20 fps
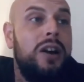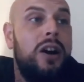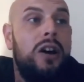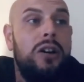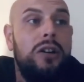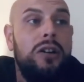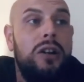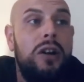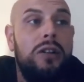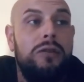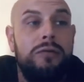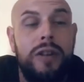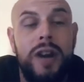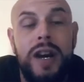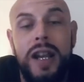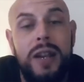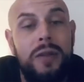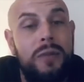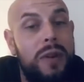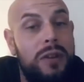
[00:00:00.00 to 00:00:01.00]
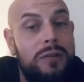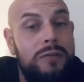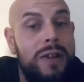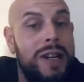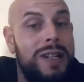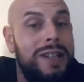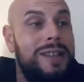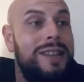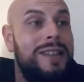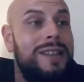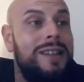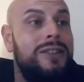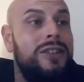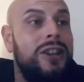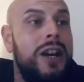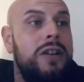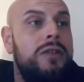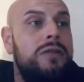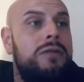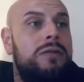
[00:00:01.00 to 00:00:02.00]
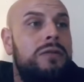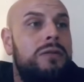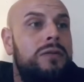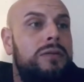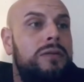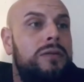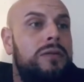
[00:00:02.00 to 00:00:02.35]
got unlocked, really, with the rest of the jail.